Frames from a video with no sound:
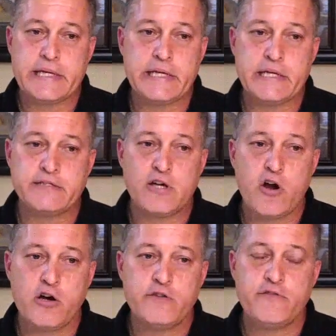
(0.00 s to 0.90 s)
it's
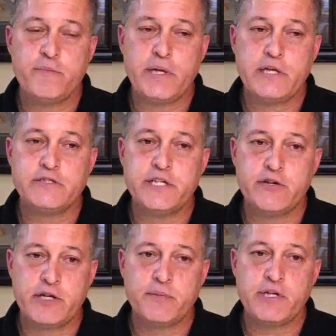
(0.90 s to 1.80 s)
hard for me to hear
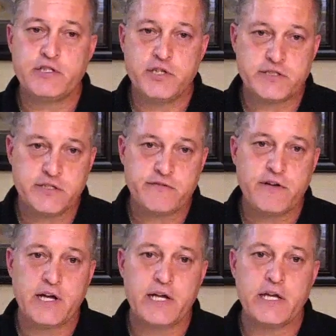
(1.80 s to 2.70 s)
anybody
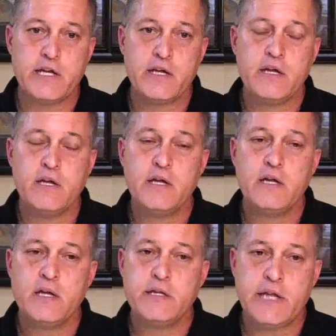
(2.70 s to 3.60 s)
justify
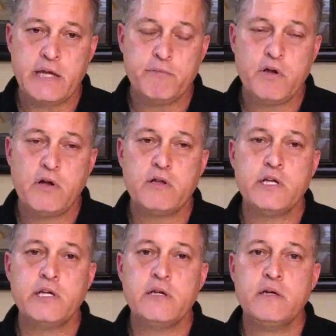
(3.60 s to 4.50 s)
name
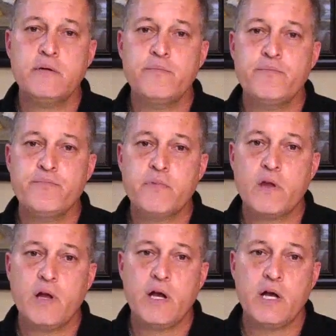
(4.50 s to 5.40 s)
calling
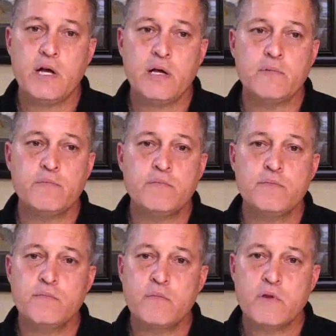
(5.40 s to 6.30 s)
um,
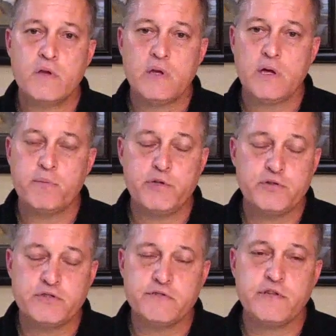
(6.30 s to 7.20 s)

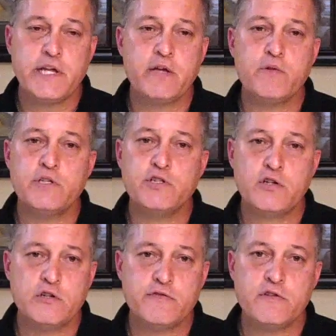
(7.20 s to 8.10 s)
abusive language,
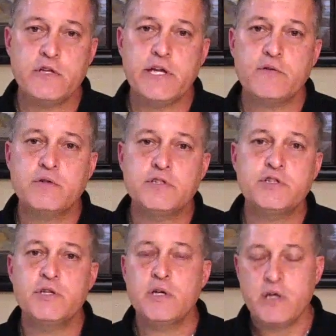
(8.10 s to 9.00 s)
hurtful
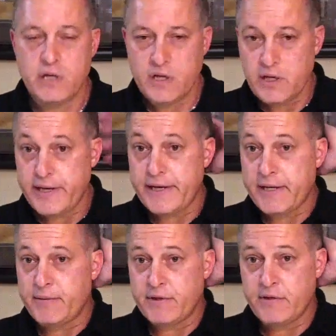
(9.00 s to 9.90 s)
language,
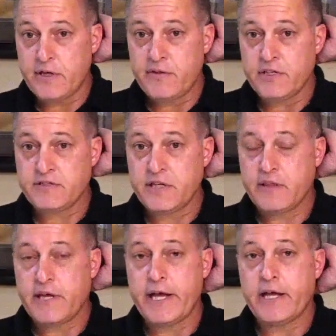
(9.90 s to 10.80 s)
uh, and, and, things like
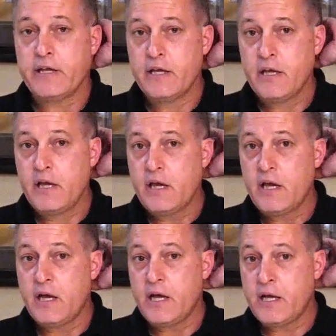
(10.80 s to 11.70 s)
that.
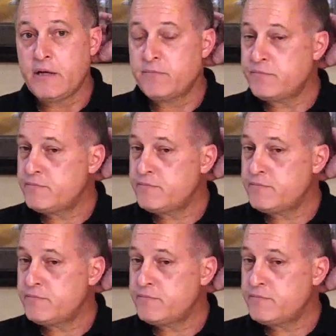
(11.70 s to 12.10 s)
Um,